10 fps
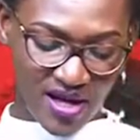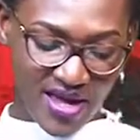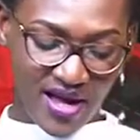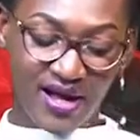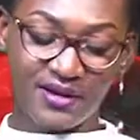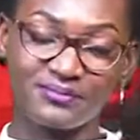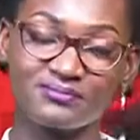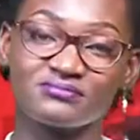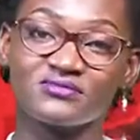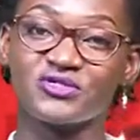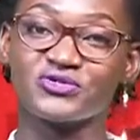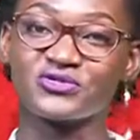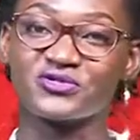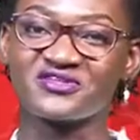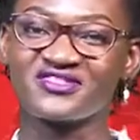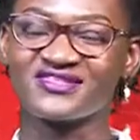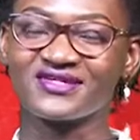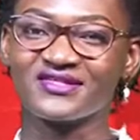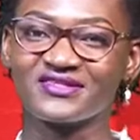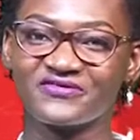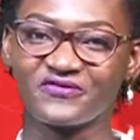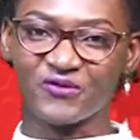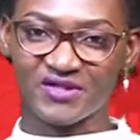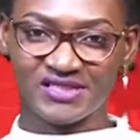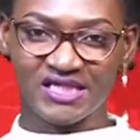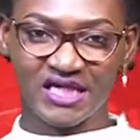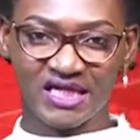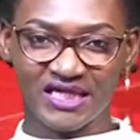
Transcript: I am Ruth the Voice.